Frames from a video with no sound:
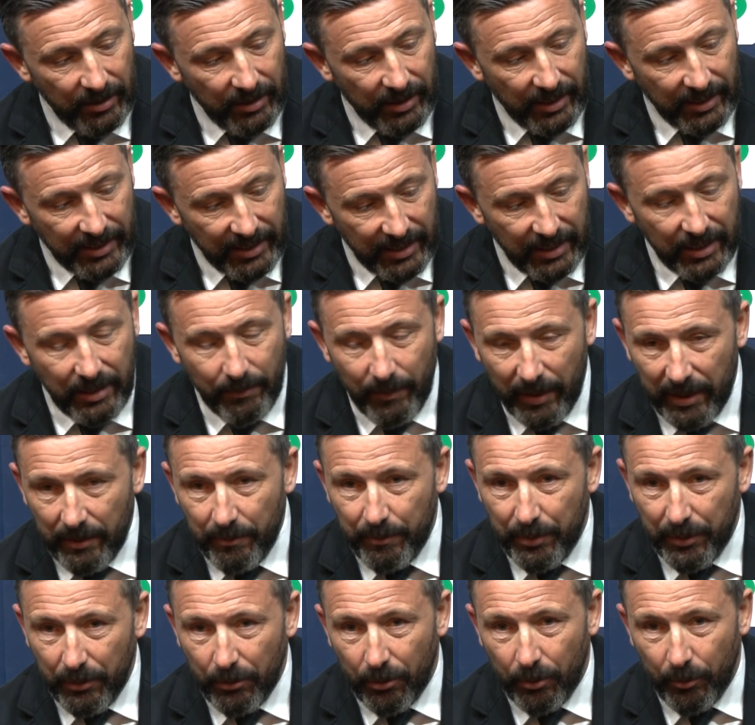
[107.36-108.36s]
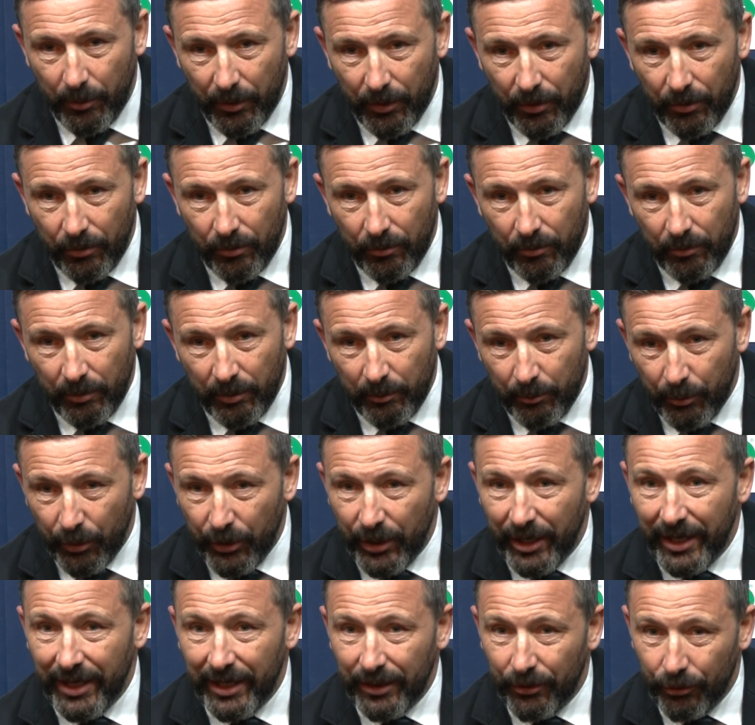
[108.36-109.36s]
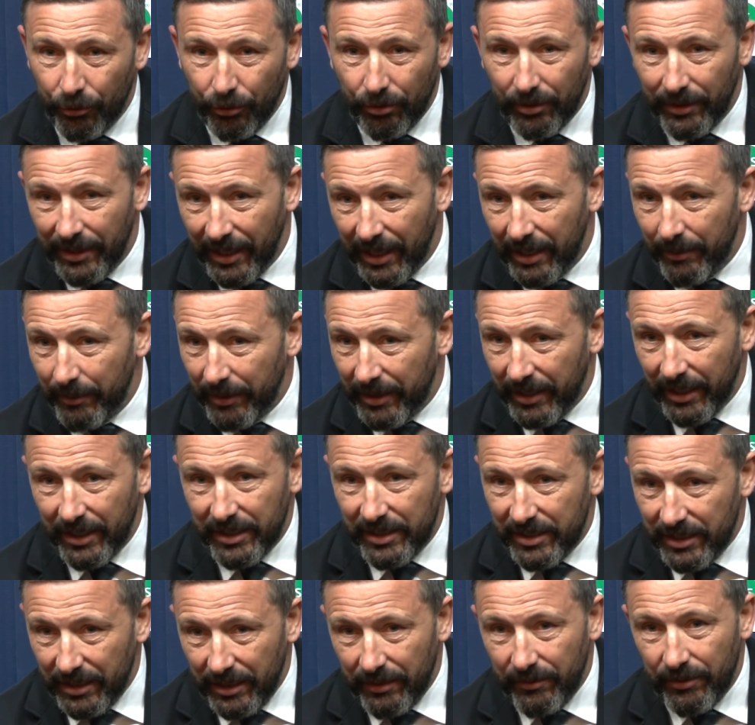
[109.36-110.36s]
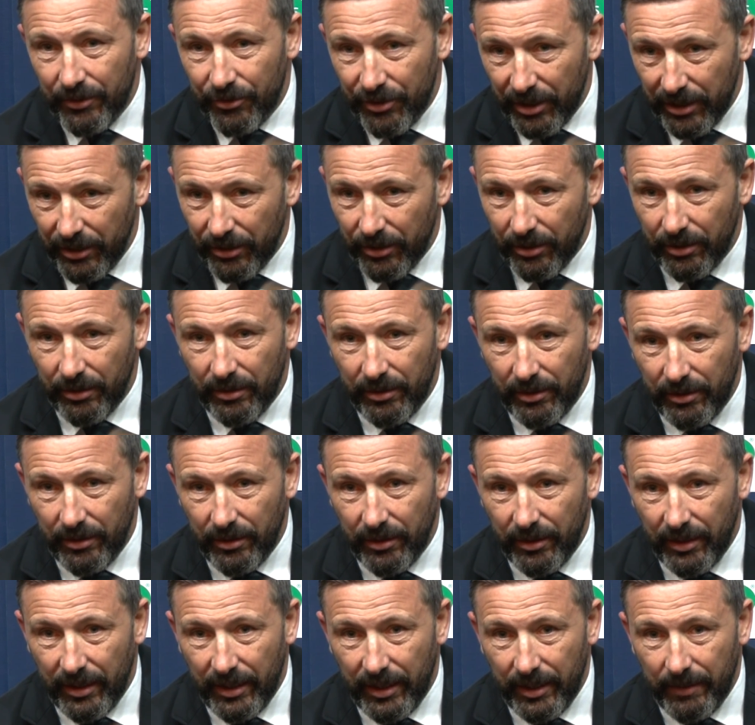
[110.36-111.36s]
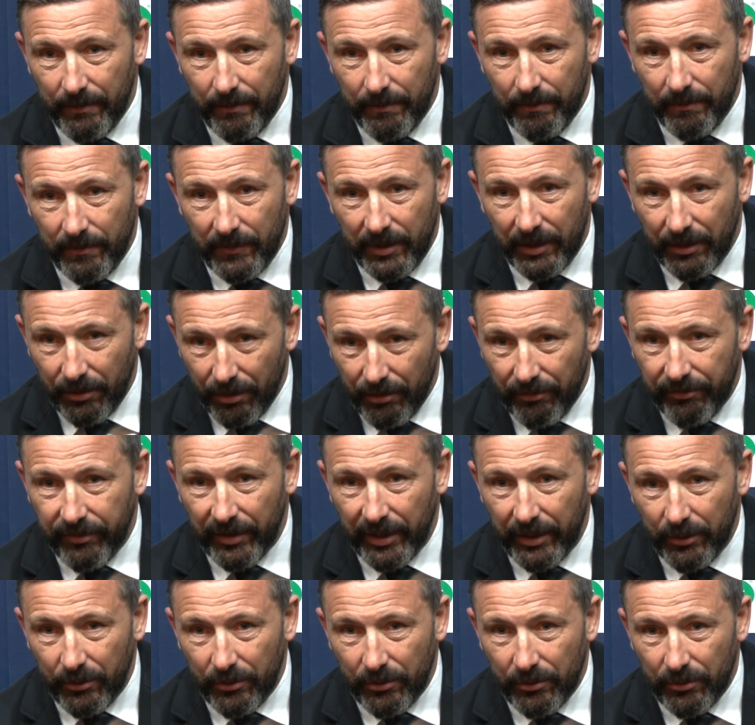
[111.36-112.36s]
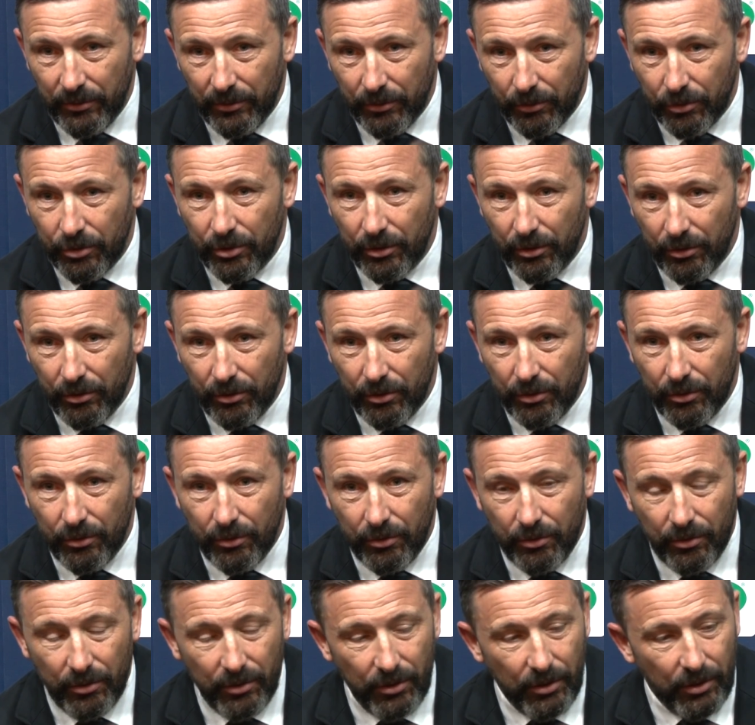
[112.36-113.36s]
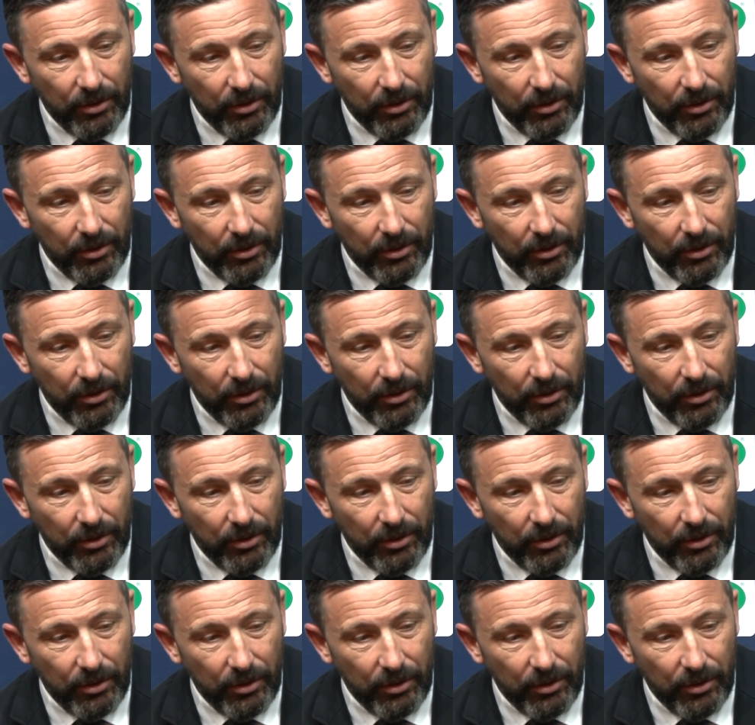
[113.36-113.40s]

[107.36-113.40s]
I need to remind people about when Boyata took Gary Mackay Stevens right out um, the cup final not so long ago.